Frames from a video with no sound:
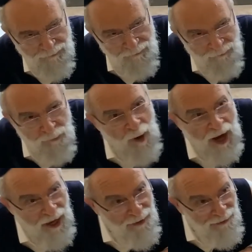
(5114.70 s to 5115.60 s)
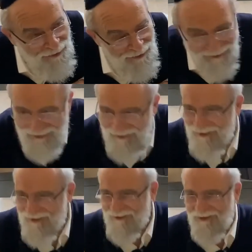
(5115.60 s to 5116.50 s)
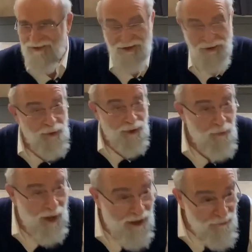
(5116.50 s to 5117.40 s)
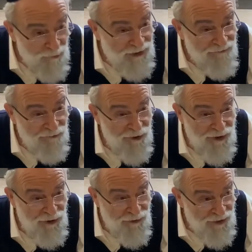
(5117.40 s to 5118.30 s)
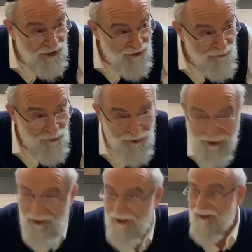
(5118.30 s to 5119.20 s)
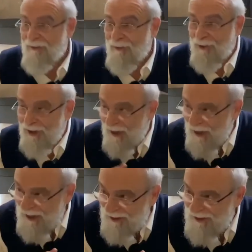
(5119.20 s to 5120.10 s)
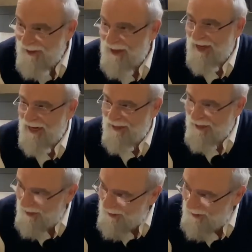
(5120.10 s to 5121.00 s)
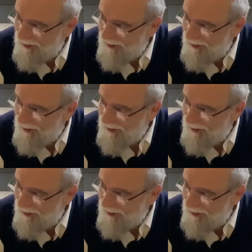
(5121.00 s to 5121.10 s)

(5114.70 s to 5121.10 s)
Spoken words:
Why? So he says, why? What's the first thing you say in the morning? Modeh ani